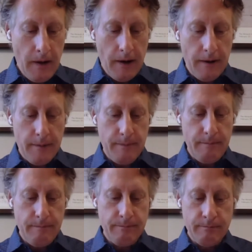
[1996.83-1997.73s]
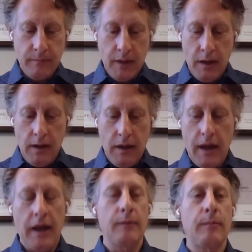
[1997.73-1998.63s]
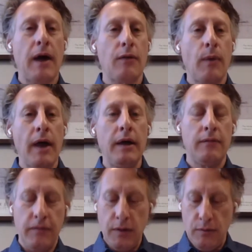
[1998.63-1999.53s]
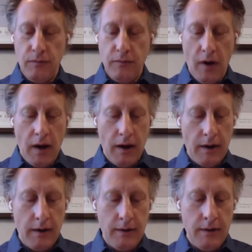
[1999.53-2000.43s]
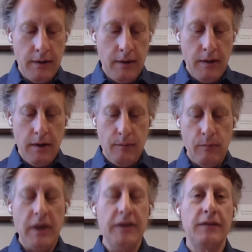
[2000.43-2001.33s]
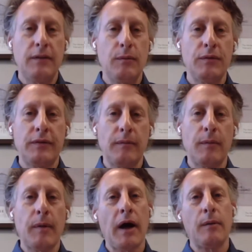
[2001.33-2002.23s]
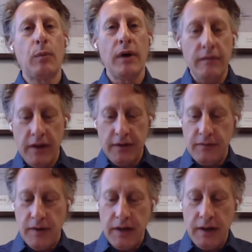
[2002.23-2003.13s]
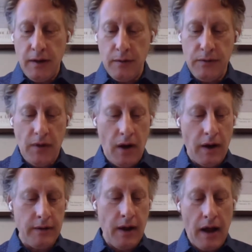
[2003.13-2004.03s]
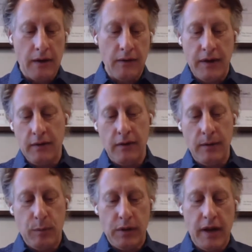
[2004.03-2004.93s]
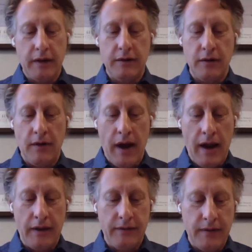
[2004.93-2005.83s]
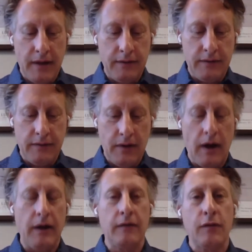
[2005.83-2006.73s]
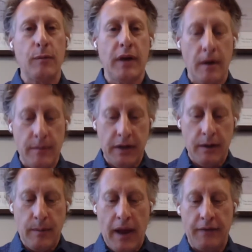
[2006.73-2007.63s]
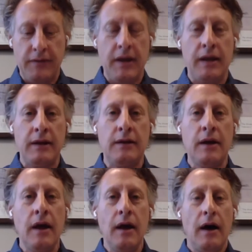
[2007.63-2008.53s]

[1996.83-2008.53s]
And by the way, if you've missed some of my previous videos on how to legally protect your assets if you become incapacitated,